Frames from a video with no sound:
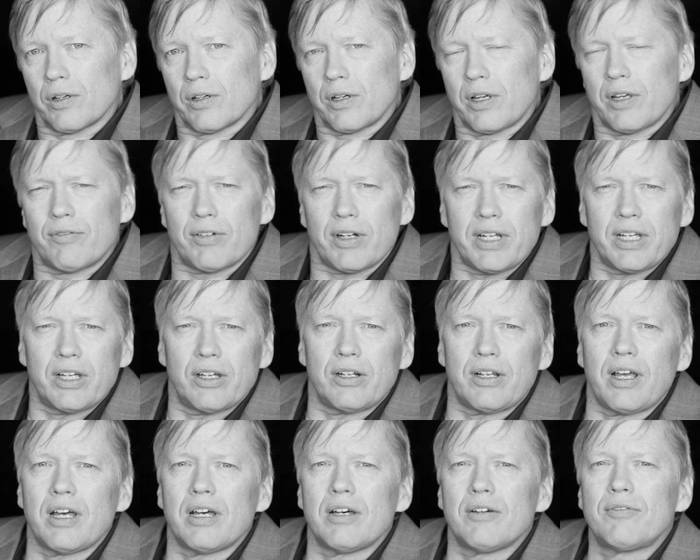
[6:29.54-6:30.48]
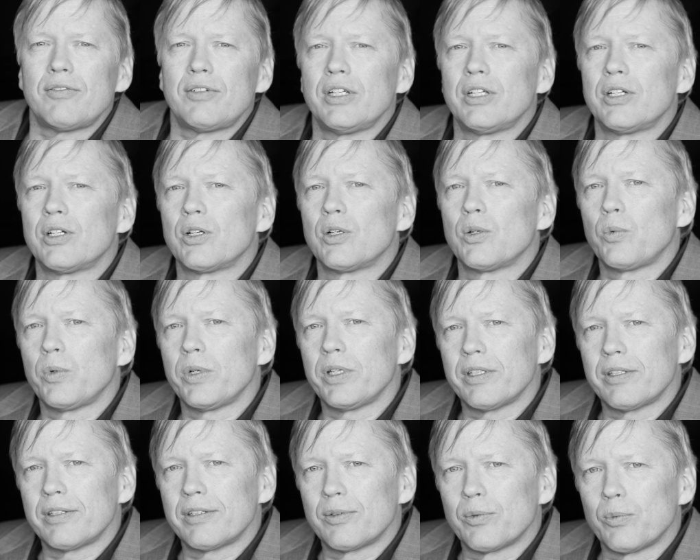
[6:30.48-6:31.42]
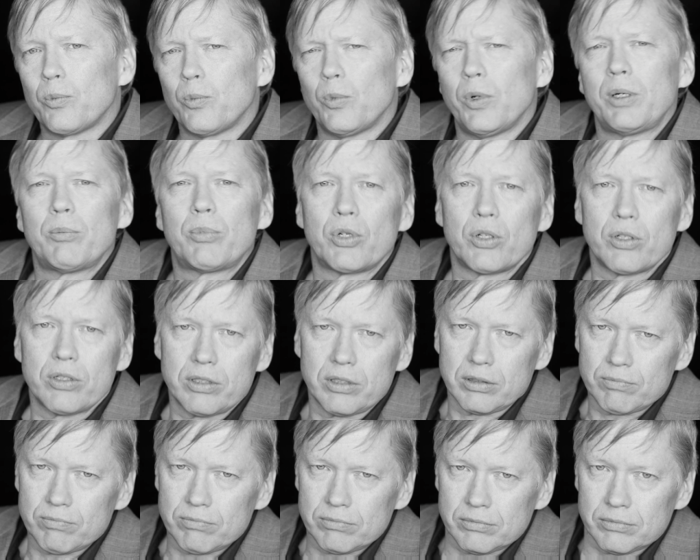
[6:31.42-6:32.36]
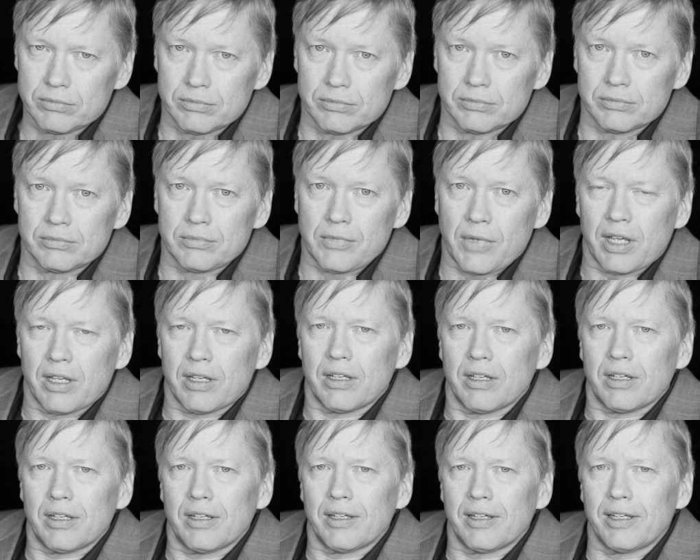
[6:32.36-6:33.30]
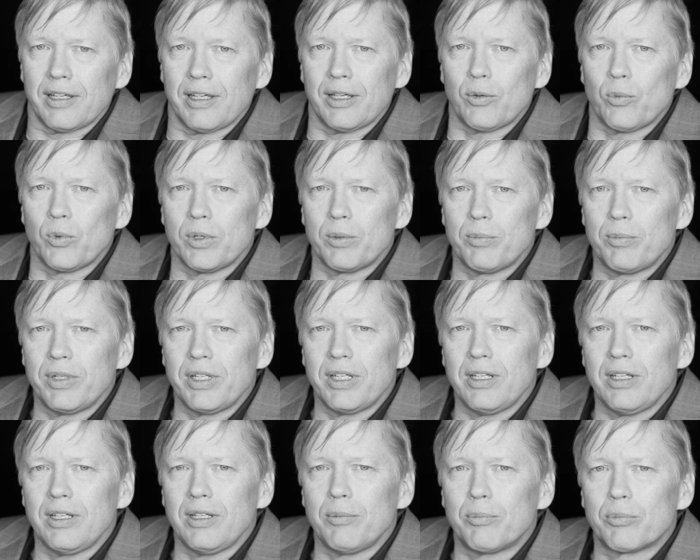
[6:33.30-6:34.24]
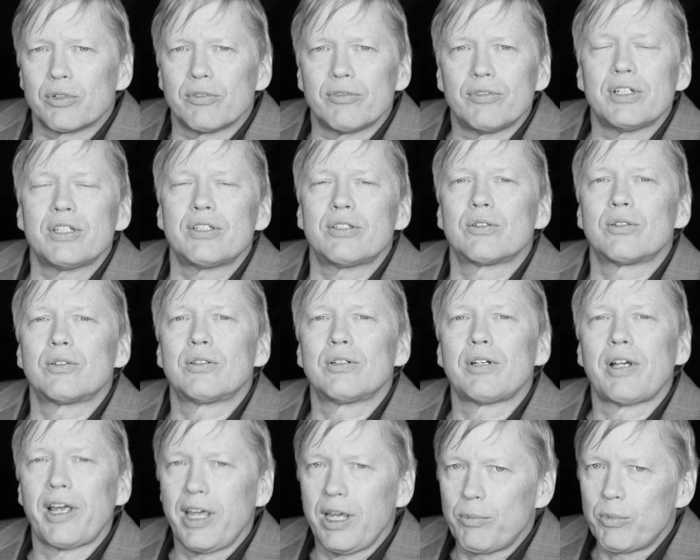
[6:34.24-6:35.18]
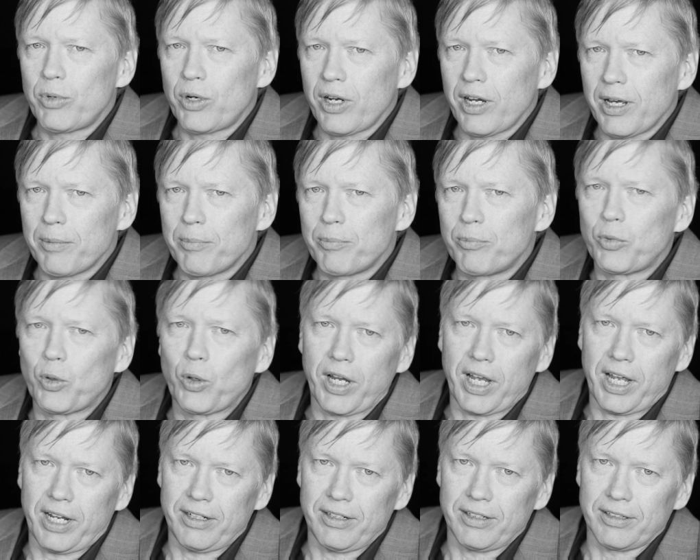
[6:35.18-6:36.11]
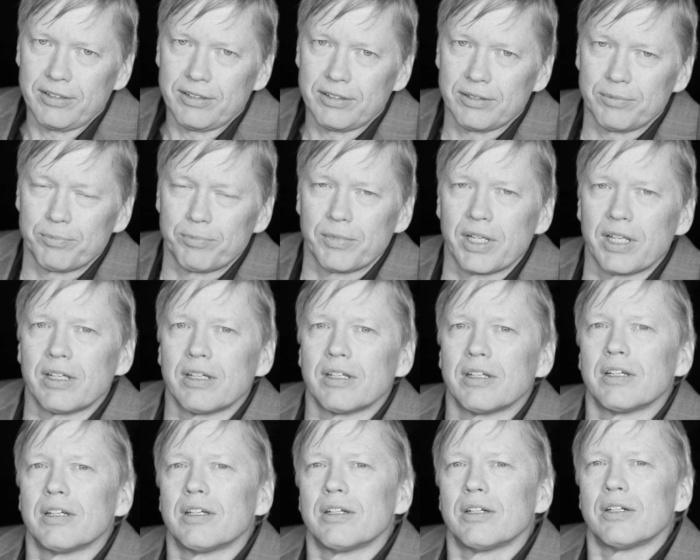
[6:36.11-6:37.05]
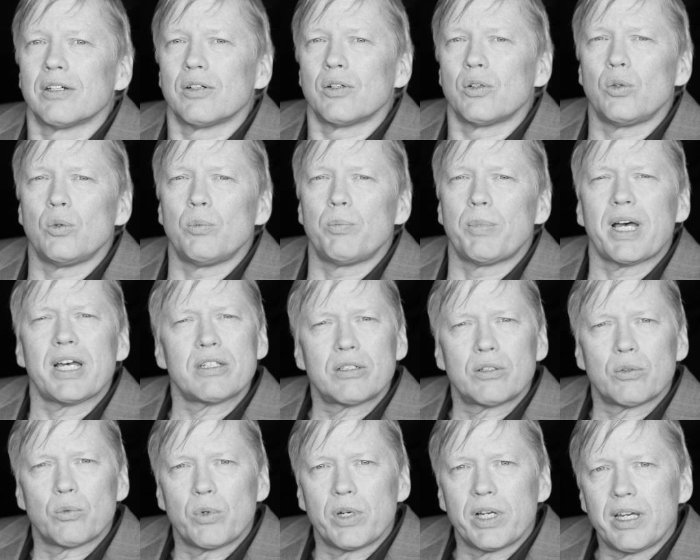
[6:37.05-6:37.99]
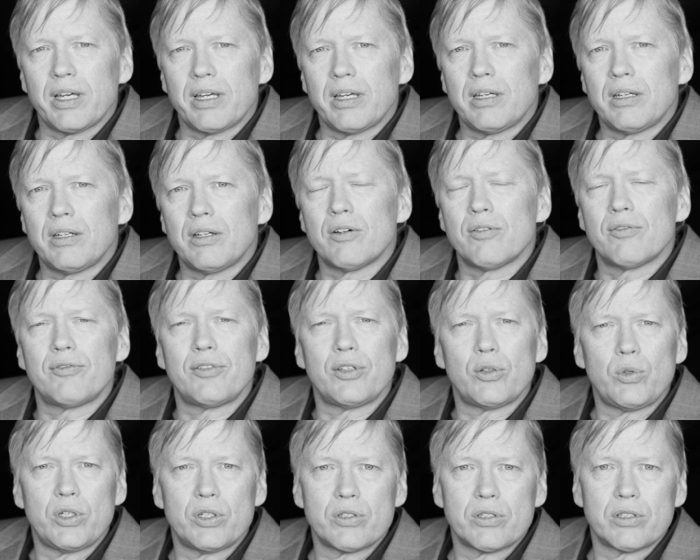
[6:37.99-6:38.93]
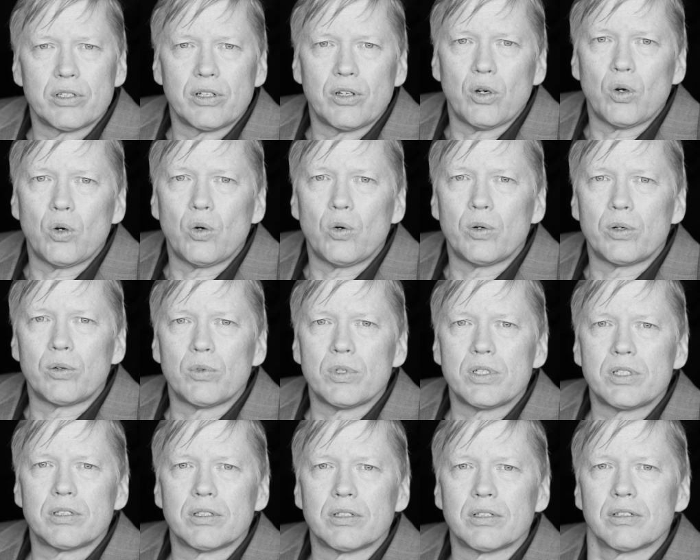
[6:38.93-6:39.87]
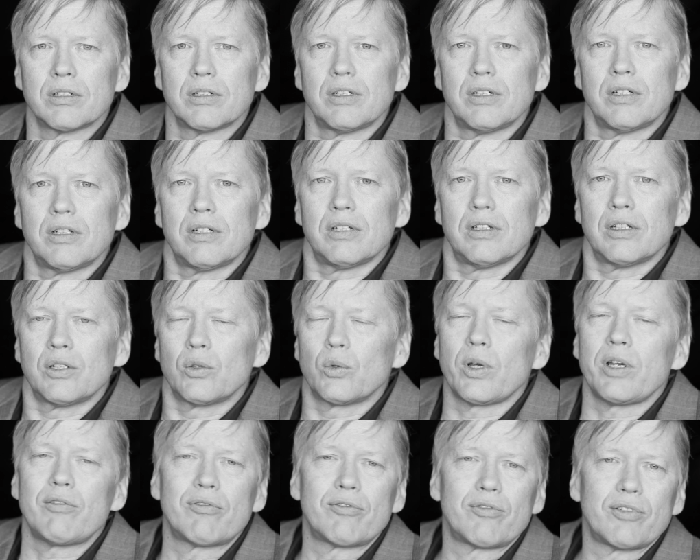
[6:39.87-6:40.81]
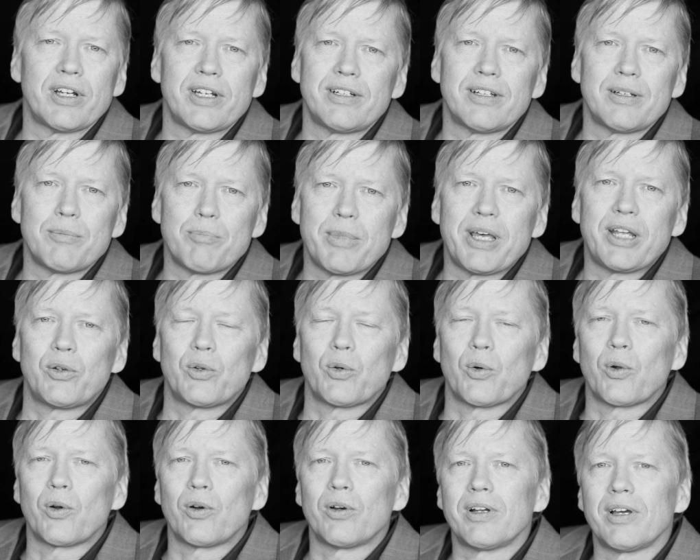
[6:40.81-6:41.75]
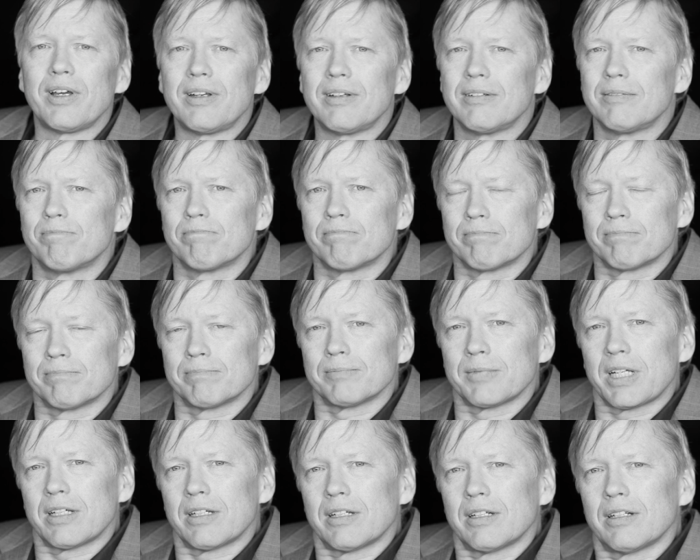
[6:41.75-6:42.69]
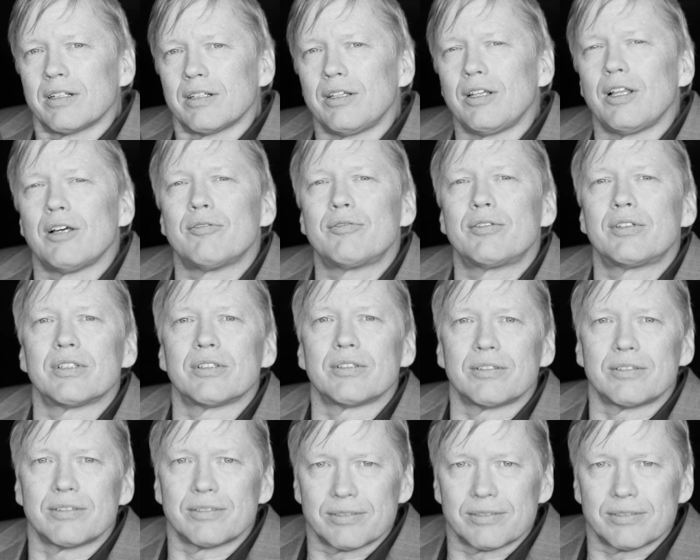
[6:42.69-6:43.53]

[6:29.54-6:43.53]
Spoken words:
If I could have dinner with one person, it would be Professor Abraham Roganek, who passed away a few years ago and was a great friend and mentor, and I'd love to